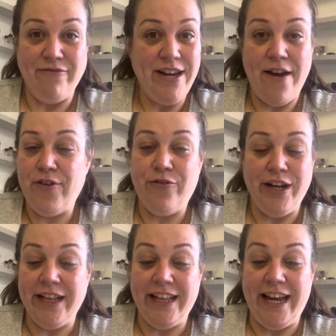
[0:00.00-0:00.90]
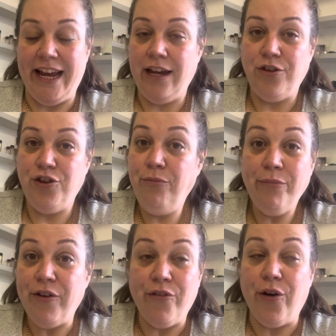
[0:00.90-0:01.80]
never really done
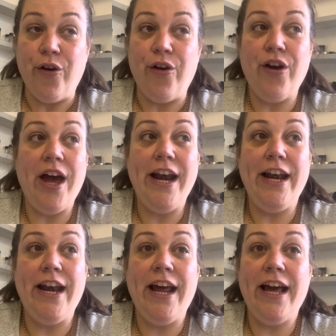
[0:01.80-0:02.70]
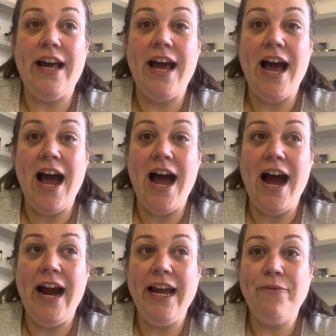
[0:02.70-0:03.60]
before. And
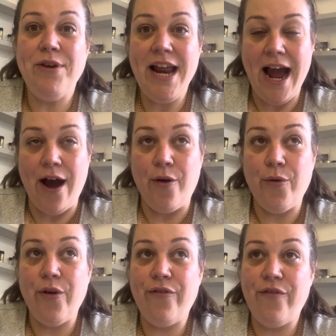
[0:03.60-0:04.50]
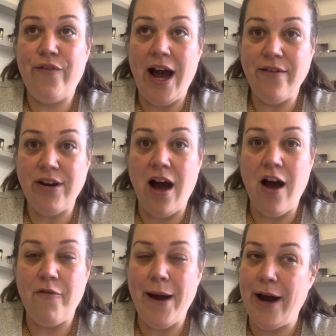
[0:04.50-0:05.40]
I am now
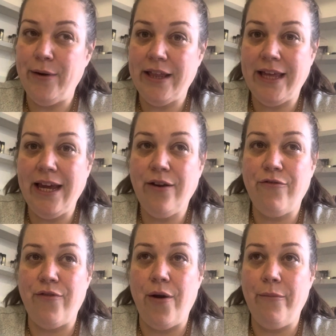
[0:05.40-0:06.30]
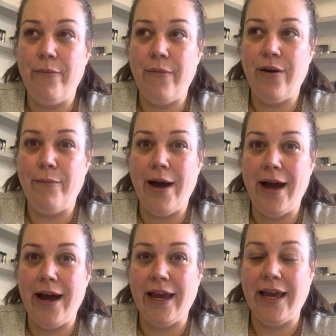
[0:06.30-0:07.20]
5.5 pound, I think, from
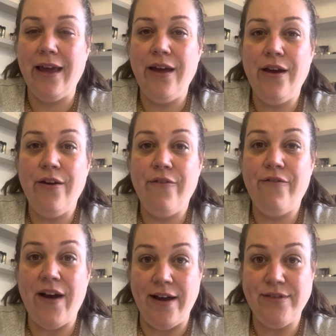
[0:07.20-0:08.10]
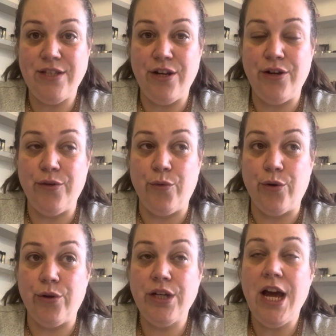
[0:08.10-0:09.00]
my 5 stone
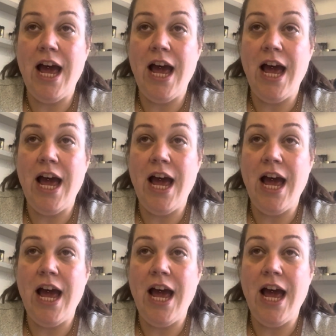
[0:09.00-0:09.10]
award.